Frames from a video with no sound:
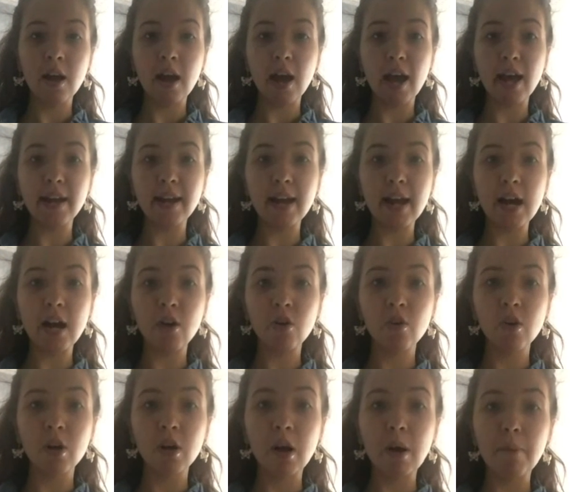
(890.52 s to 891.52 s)
And now,
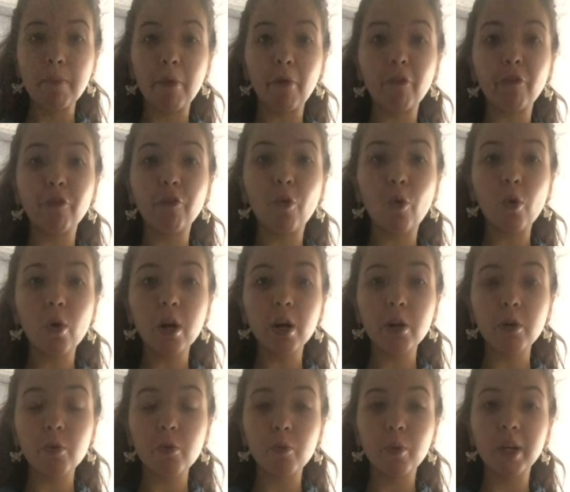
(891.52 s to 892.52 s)
before
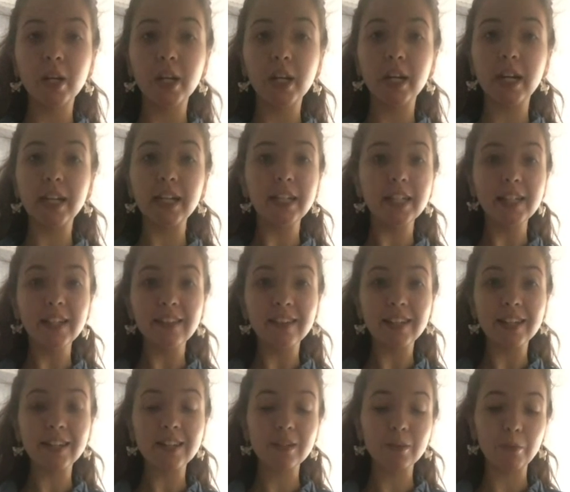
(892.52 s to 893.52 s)
we eat
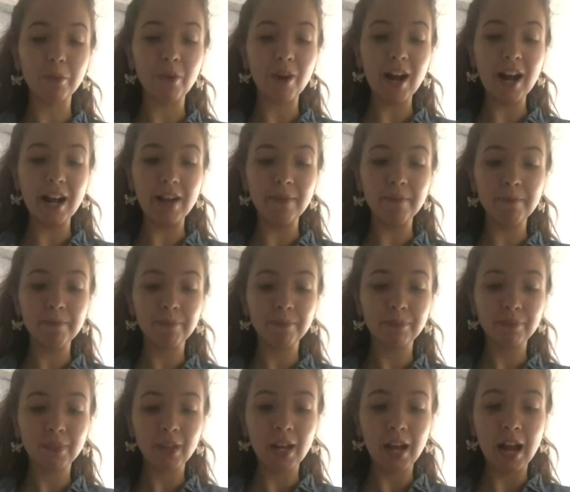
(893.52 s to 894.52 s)
this bread,
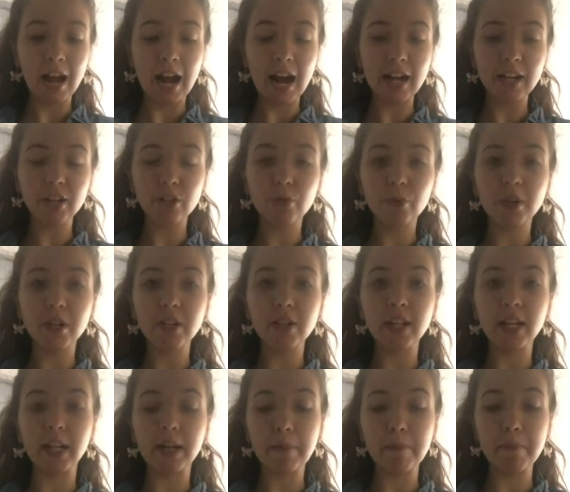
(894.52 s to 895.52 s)
I just want to
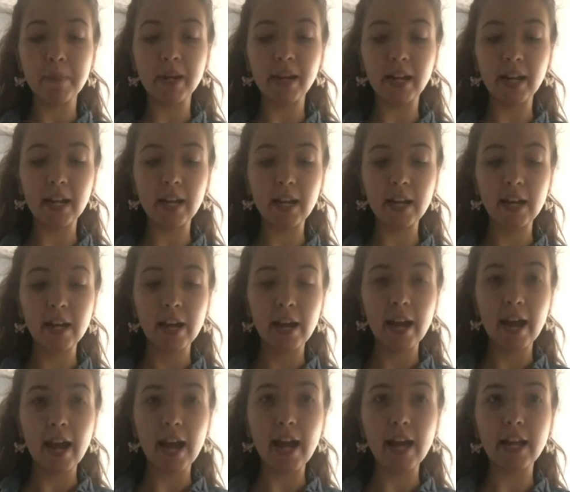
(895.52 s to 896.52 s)
take a minute
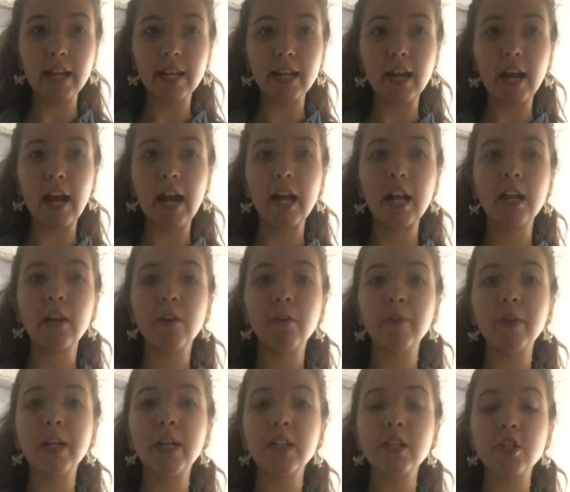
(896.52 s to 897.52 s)
and
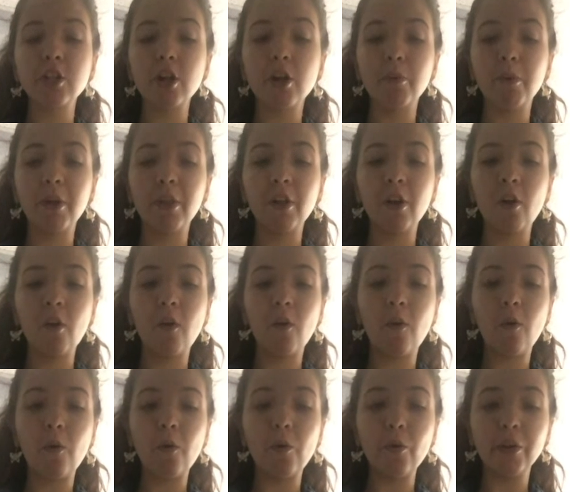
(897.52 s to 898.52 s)
we can start with
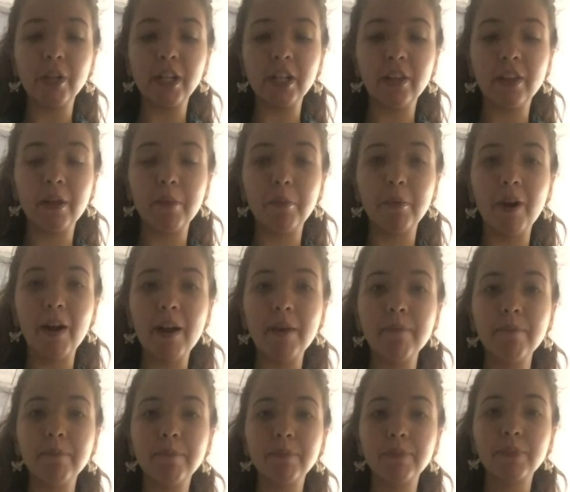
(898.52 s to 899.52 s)
holding the bread.